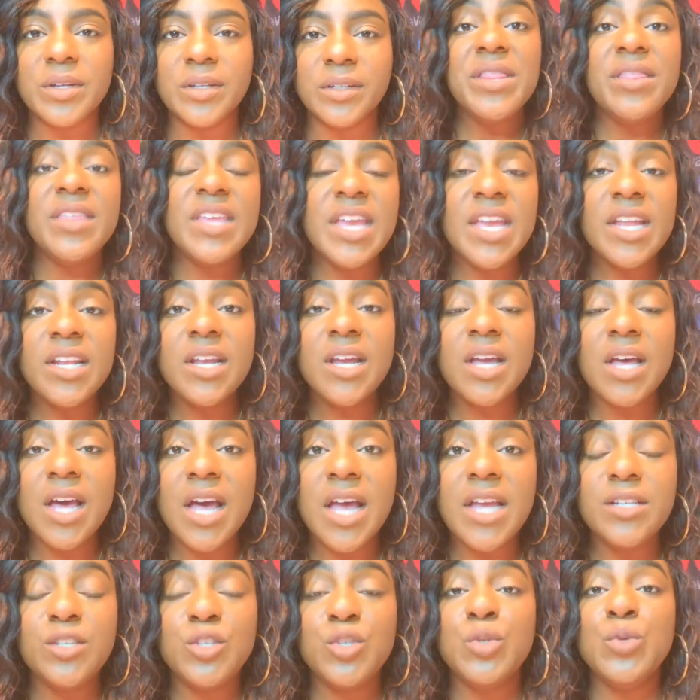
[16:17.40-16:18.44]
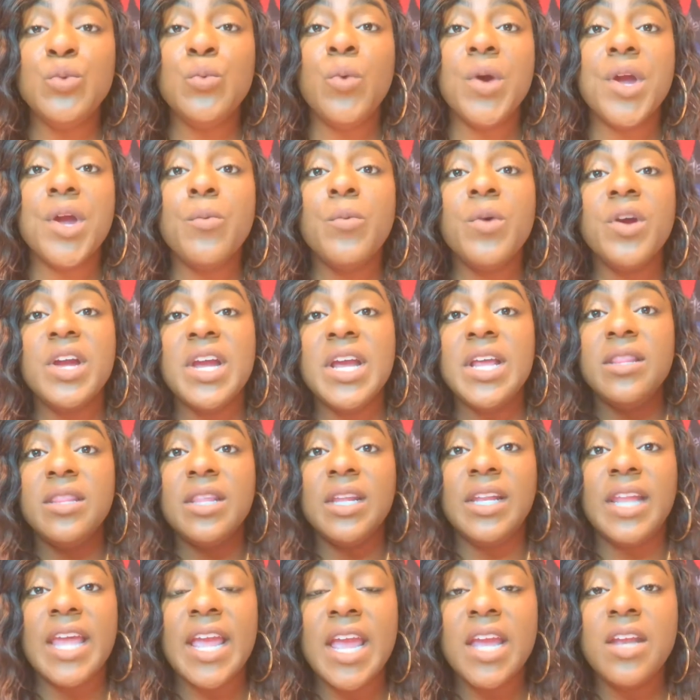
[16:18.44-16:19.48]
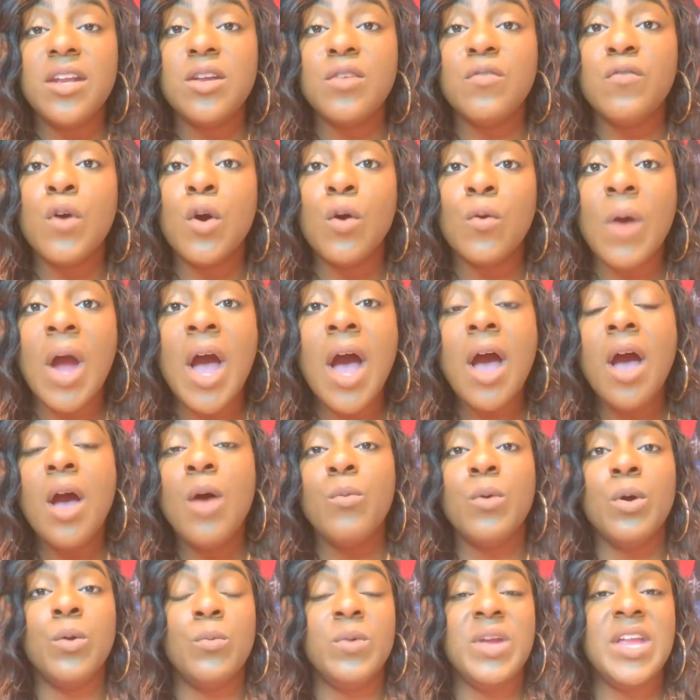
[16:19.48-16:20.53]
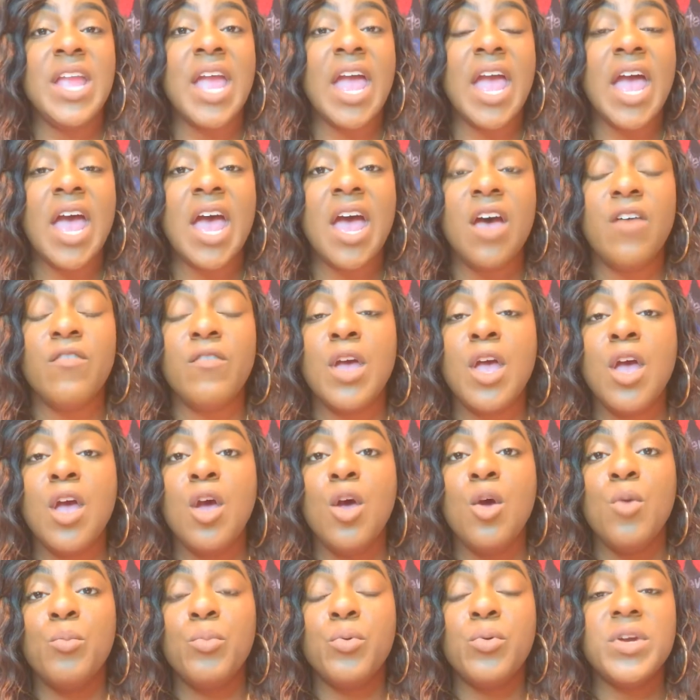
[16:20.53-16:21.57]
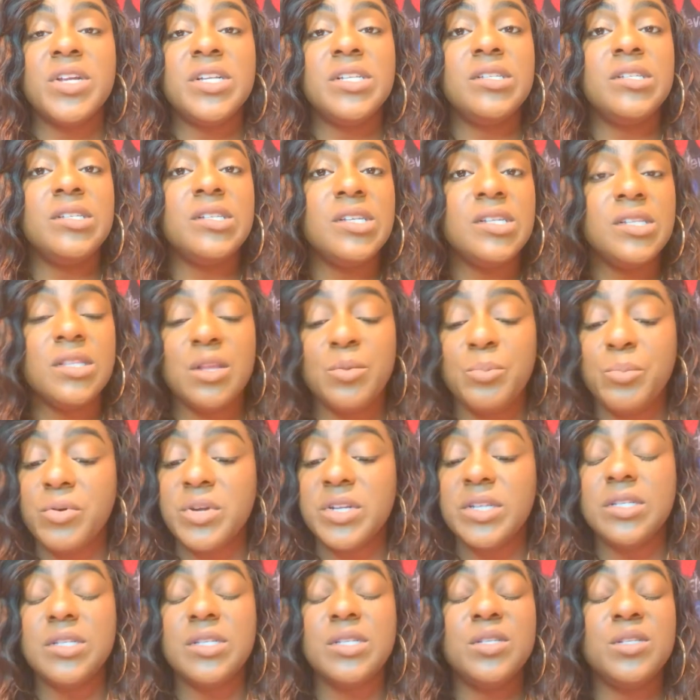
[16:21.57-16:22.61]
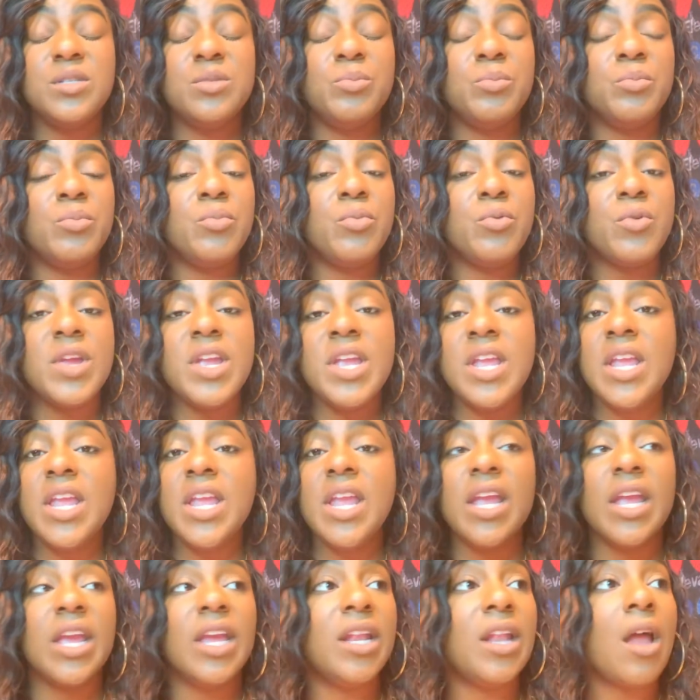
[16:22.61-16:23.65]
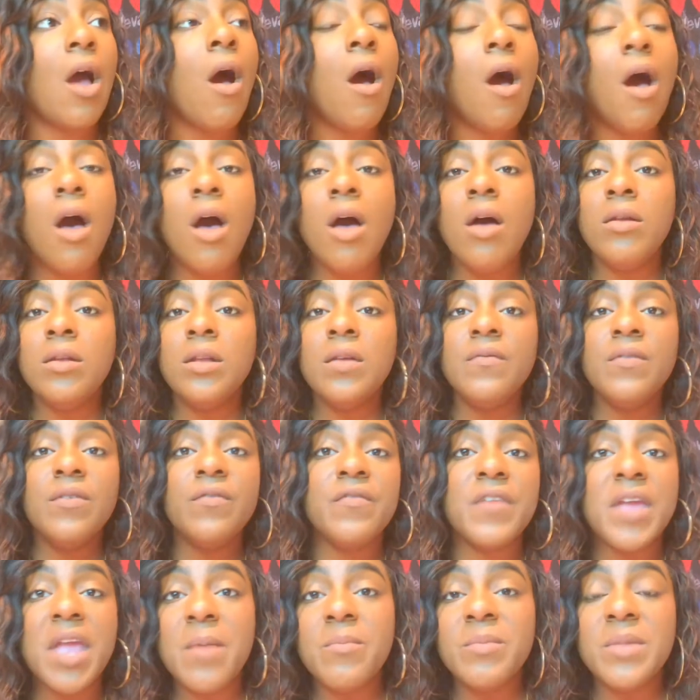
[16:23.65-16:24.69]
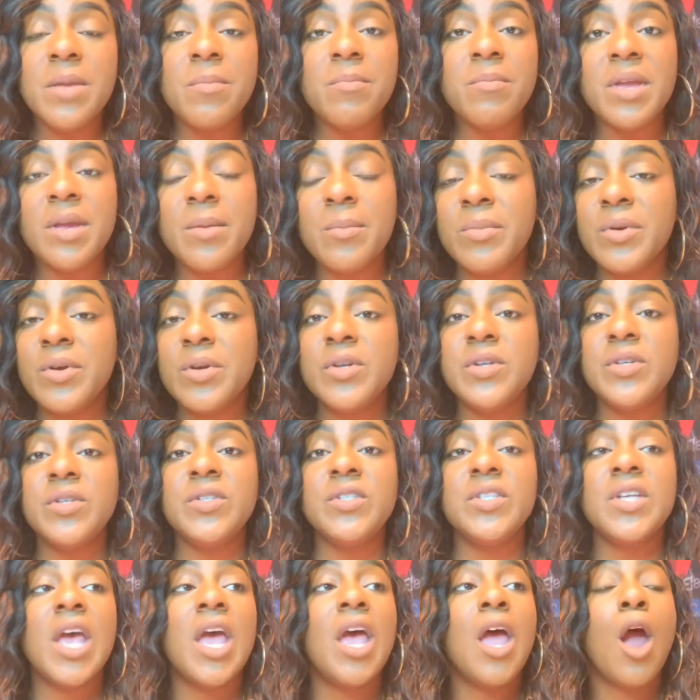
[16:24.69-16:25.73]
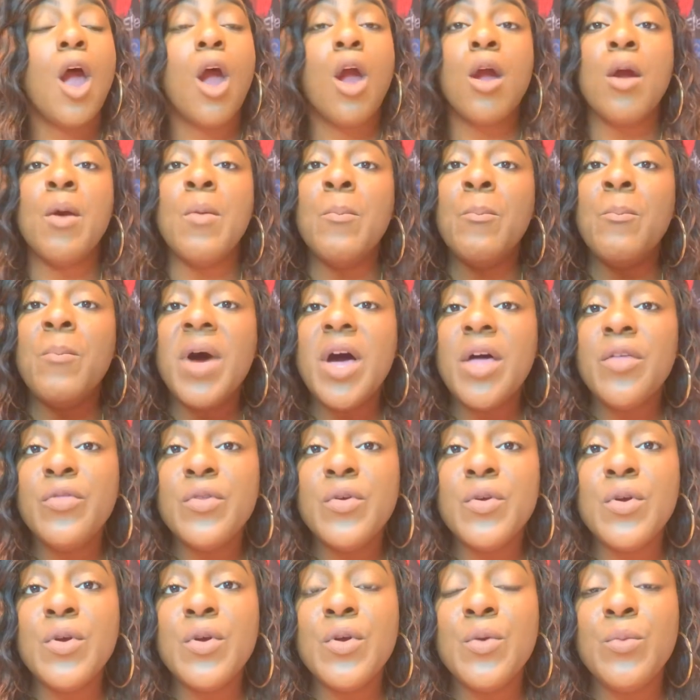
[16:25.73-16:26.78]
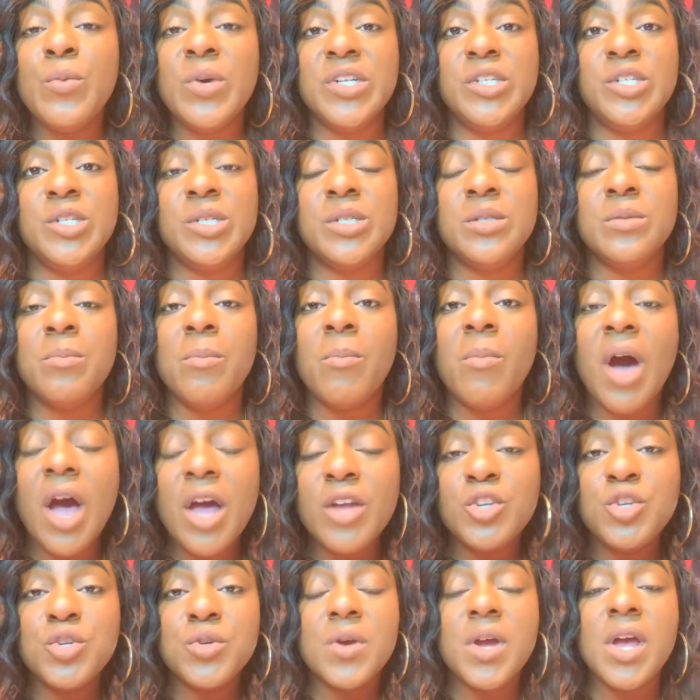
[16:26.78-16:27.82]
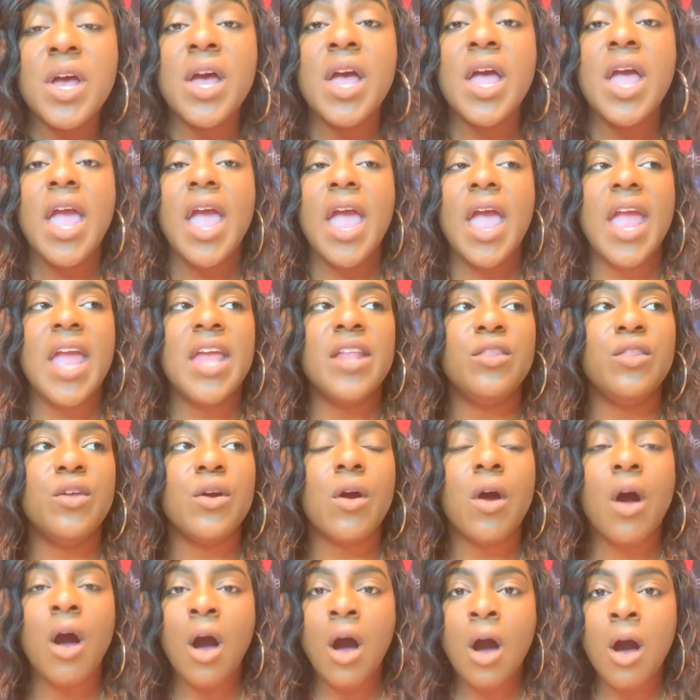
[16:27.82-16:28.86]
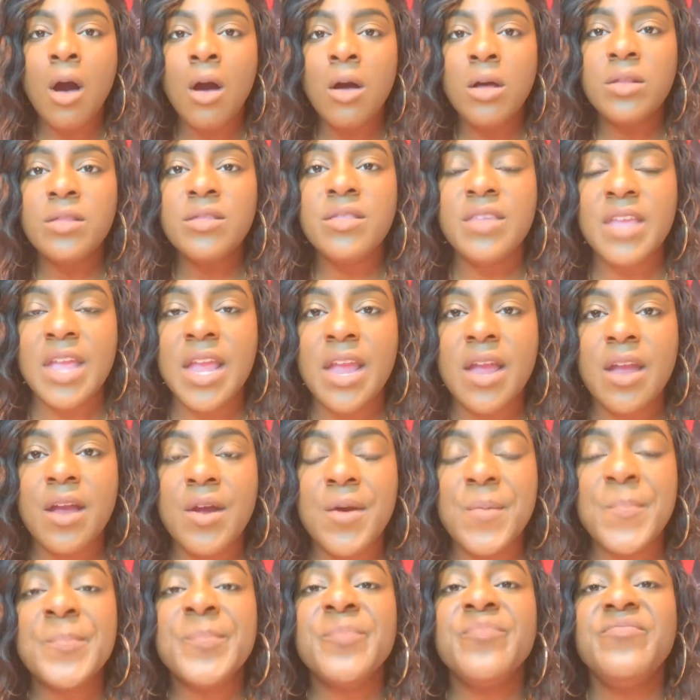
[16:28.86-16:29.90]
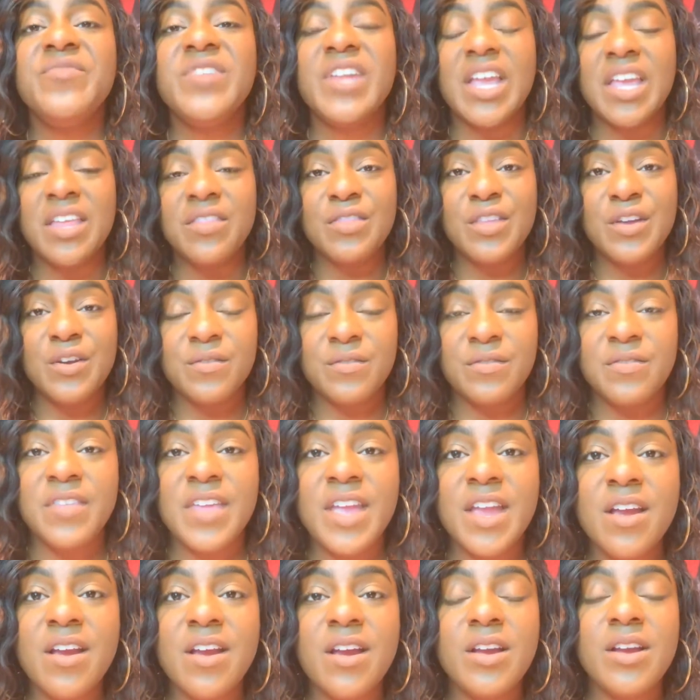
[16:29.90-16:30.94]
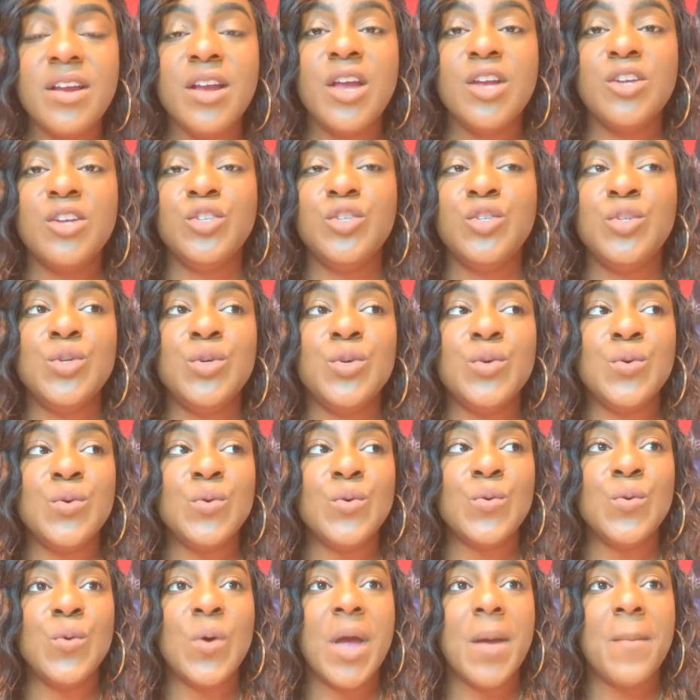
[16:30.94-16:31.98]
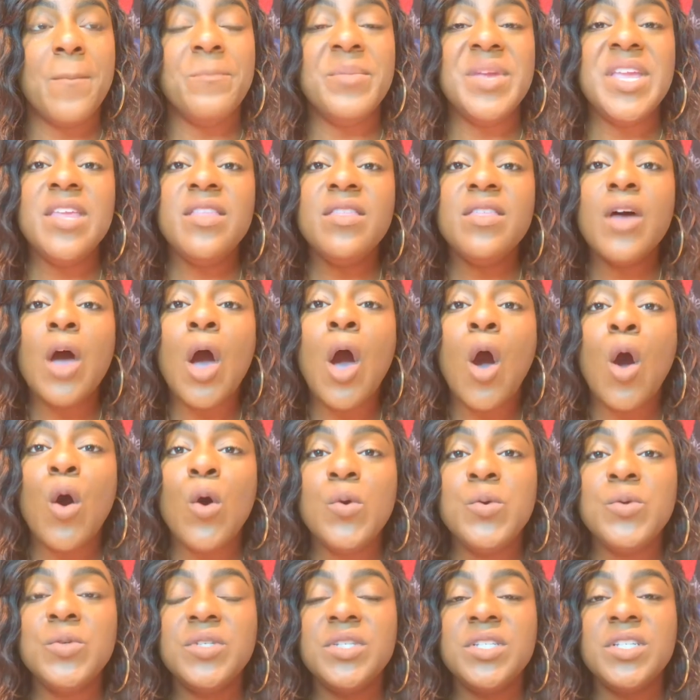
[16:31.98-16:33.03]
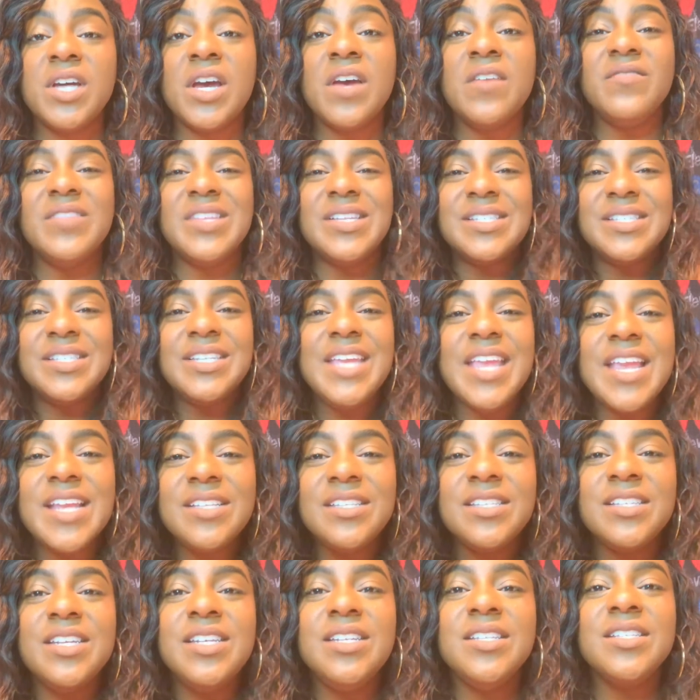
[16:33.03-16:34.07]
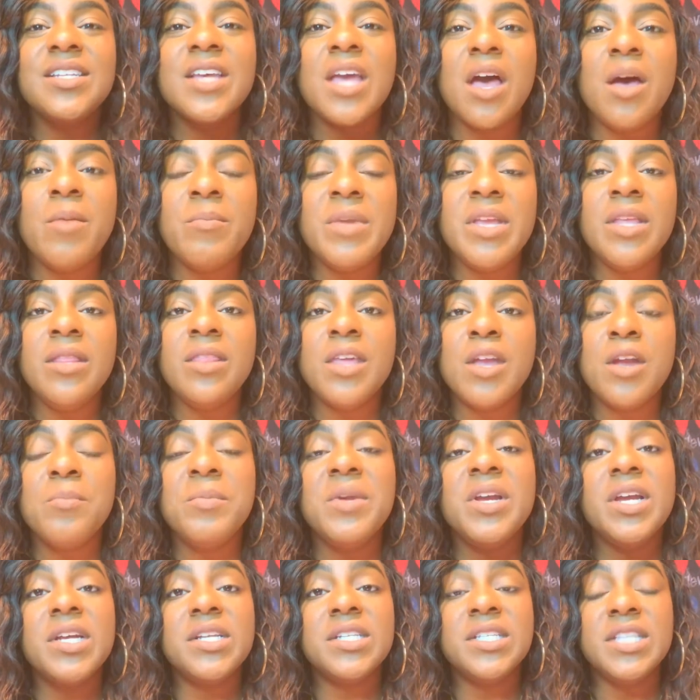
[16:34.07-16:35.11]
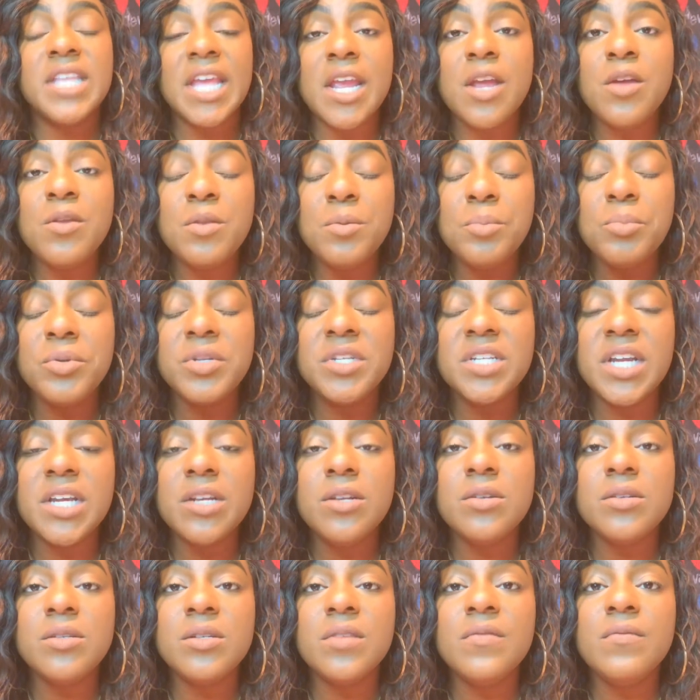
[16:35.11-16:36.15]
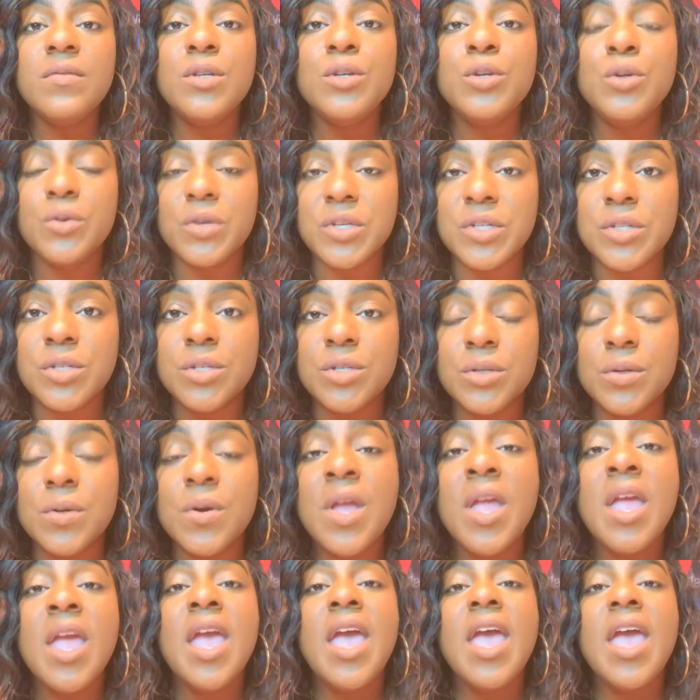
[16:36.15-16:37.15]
We then cut to where we're in the land of Ha'rar, where we have Princess, the Princess Brea and all of the family members, her mother, which is Maudra, and they're all there, and they're there to be the host of the Skeksis coming there because they are the protectors of the crystal,